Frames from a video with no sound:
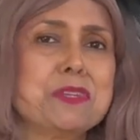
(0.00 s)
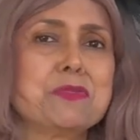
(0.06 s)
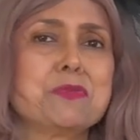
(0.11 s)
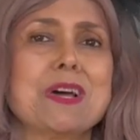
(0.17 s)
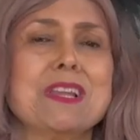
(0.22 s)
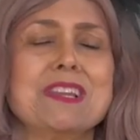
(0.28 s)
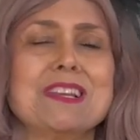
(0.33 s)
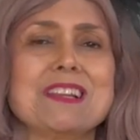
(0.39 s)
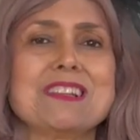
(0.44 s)

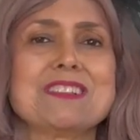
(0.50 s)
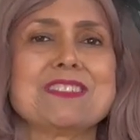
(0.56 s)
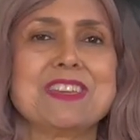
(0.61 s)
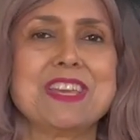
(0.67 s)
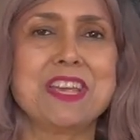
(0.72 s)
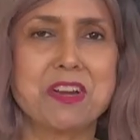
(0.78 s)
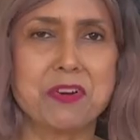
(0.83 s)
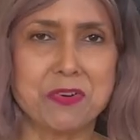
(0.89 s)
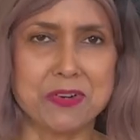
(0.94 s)
into a little
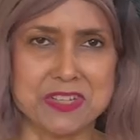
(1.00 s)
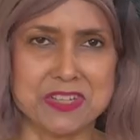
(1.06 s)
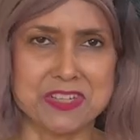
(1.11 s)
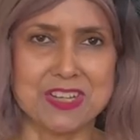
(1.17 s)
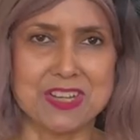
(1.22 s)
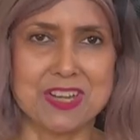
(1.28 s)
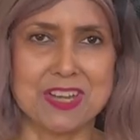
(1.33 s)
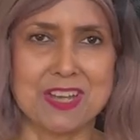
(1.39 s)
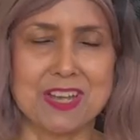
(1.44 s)

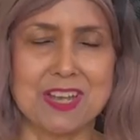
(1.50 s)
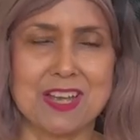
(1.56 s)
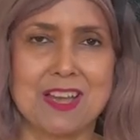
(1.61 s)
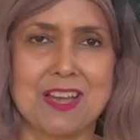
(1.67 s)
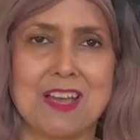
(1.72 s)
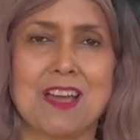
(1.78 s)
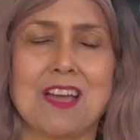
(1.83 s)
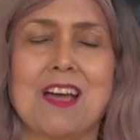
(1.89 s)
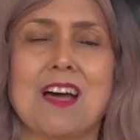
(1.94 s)
secret.
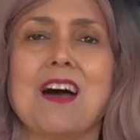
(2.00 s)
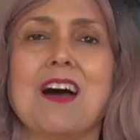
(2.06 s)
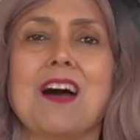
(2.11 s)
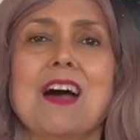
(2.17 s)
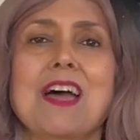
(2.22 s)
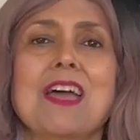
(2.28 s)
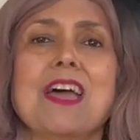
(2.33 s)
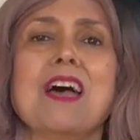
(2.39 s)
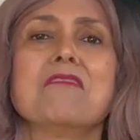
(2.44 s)

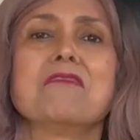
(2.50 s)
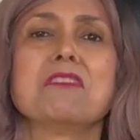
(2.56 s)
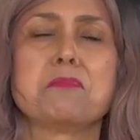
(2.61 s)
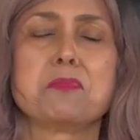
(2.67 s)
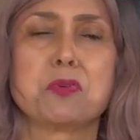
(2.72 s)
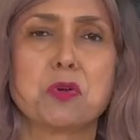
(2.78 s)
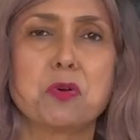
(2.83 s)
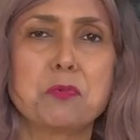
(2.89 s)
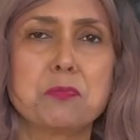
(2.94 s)
I have
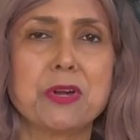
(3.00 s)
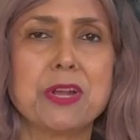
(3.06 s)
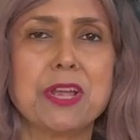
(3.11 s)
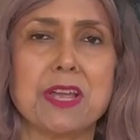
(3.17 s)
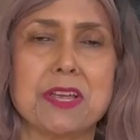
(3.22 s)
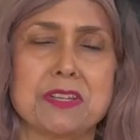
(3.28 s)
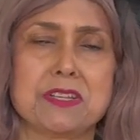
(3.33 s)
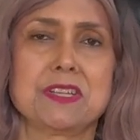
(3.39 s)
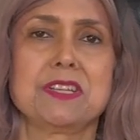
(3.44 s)

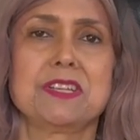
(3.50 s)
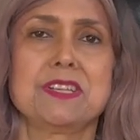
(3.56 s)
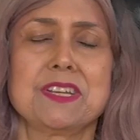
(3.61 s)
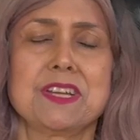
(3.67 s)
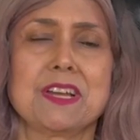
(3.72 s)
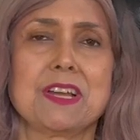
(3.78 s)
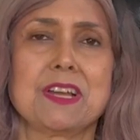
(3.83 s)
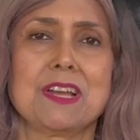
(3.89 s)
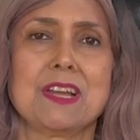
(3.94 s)
appropriated
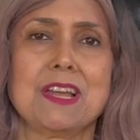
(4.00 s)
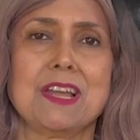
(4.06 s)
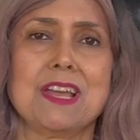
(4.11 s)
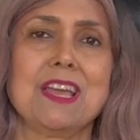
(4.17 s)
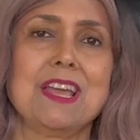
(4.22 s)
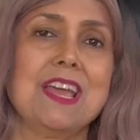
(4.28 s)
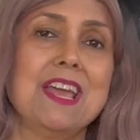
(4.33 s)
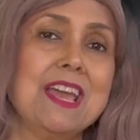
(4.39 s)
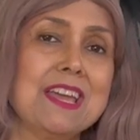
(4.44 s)

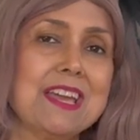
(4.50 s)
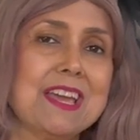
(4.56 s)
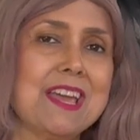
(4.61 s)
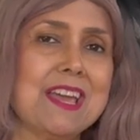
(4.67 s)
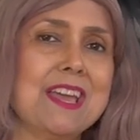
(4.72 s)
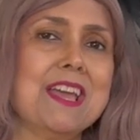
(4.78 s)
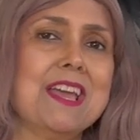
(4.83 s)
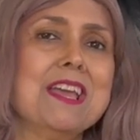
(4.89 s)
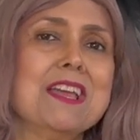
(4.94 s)

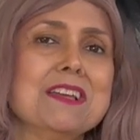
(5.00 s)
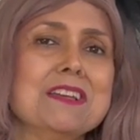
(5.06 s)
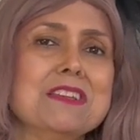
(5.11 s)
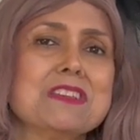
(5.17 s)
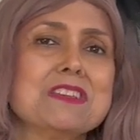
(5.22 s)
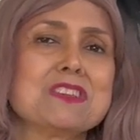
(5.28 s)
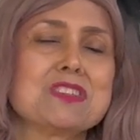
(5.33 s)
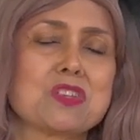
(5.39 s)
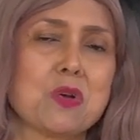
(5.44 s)
aka
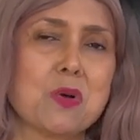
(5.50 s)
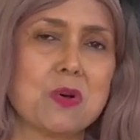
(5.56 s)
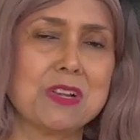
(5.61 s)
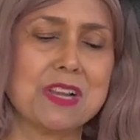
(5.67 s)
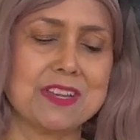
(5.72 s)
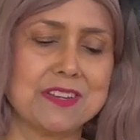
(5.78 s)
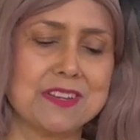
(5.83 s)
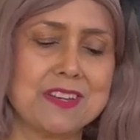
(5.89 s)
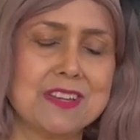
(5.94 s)

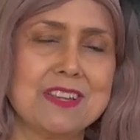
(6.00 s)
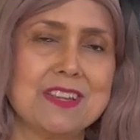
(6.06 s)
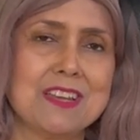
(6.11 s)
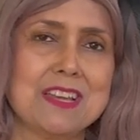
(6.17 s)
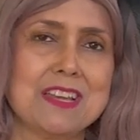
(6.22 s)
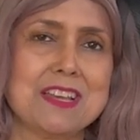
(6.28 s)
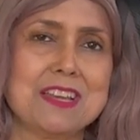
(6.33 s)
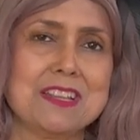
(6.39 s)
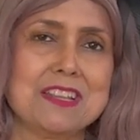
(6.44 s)
stolen
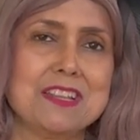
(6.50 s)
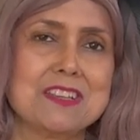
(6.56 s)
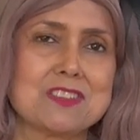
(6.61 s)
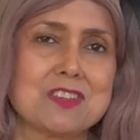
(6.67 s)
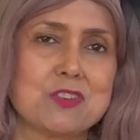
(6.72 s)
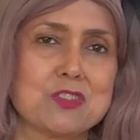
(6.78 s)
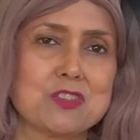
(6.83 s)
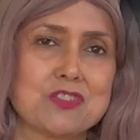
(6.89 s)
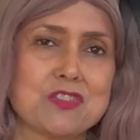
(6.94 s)
this
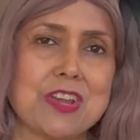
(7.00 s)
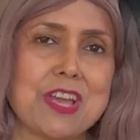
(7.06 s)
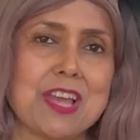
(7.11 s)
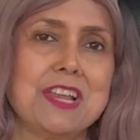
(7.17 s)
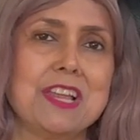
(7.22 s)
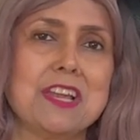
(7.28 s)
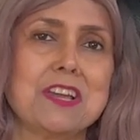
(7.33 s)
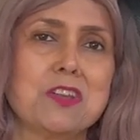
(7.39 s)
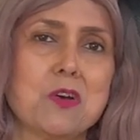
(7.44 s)

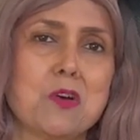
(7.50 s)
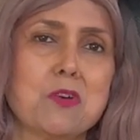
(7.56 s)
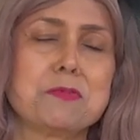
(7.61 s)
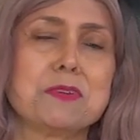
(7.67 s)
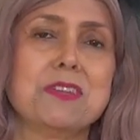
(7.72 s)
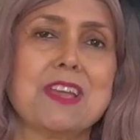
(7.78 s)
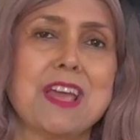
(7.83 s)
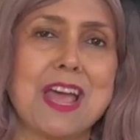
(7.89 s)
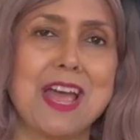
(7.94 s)
Australian
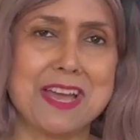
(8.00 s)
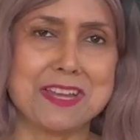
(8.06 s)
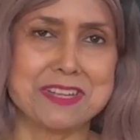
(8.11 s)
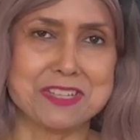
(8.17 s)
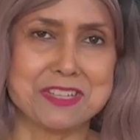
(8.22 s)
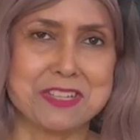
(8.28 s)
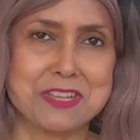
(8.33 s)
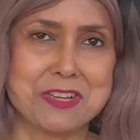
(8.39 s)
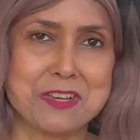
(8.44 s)
open
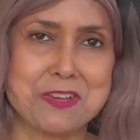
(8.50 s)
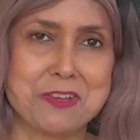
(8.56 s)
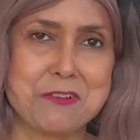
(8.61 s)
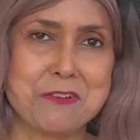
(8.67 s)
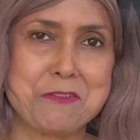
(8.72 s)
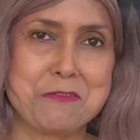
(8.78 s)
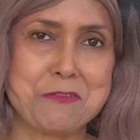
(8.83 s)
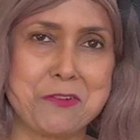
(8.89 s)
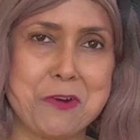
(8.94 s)
hat
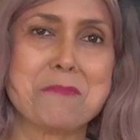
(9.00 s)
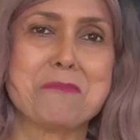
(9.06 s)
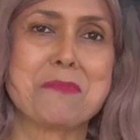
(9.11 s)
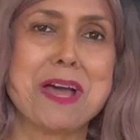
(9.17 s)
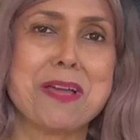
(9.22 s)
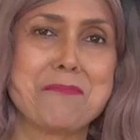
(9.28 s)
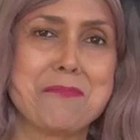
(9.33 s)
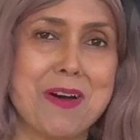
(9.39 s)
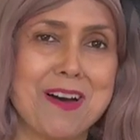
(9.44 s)
from
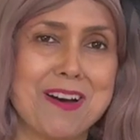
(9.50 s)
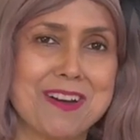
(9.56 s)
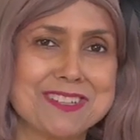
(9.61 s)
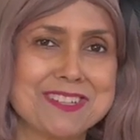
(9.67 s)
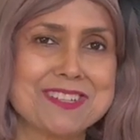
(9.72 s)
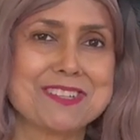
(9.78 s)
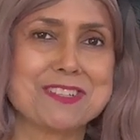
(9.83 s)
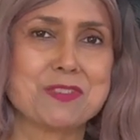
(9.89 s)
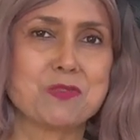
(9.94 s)
my
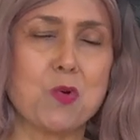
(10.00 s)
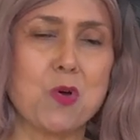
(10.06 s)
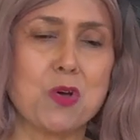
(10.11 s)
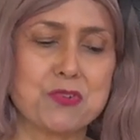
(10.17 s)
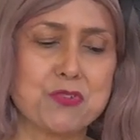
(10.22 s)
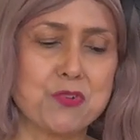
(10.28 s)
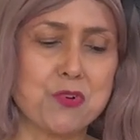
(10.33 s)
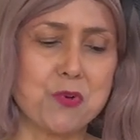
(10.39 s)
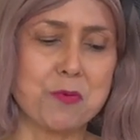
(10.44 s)
partner's
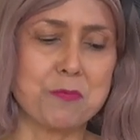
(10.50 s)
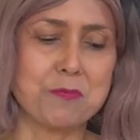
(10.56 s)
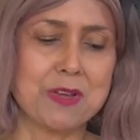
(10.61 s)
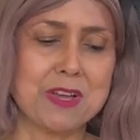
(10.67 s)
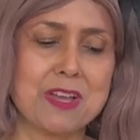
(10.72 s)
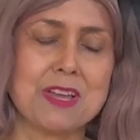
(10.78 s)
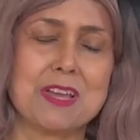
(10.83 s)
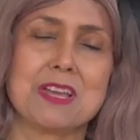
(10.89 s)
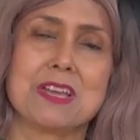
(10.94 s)
wardrobe.
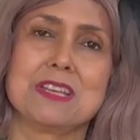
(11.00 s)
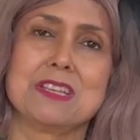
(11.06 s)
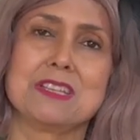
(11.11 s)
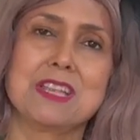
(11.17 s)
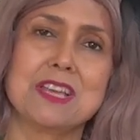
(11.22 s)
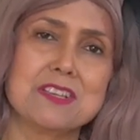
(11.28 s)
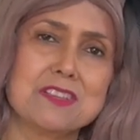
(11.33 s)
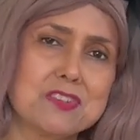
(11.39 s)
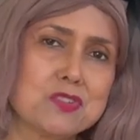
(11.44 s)

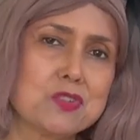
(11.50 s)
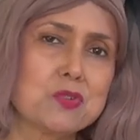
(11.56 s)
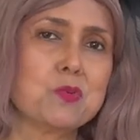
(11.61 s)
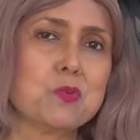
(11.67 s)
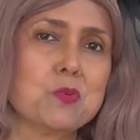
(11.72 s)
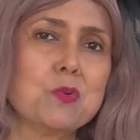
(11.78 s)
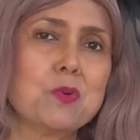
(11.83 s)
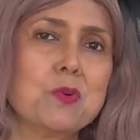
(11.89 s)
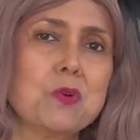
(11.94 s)
This
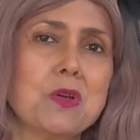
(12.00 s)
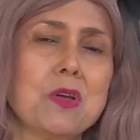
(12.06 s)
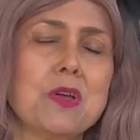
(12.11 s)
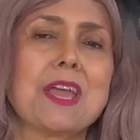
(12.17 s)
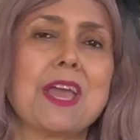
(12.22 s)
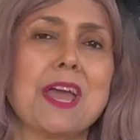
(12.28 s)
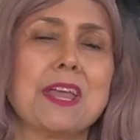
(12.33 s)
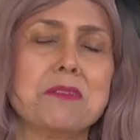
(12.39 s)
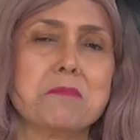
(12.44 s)
too
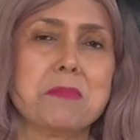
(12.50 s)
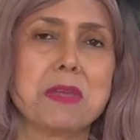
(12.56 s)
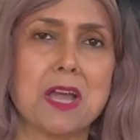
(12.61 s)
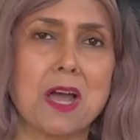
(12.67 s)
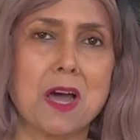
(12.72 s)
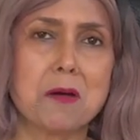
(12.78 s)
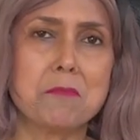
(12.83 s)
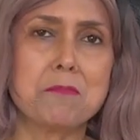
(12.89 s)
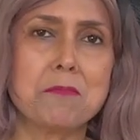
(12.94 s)
can
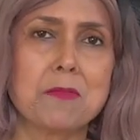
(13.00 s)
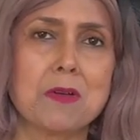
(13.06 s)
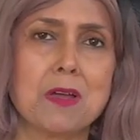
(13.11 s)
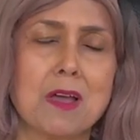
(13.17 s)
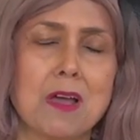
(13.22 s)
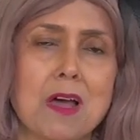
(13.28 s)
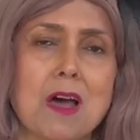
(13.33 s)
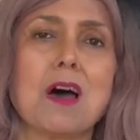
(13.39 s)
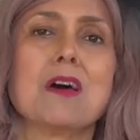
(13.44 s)
become
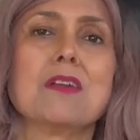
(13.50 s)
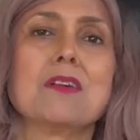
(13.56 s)
a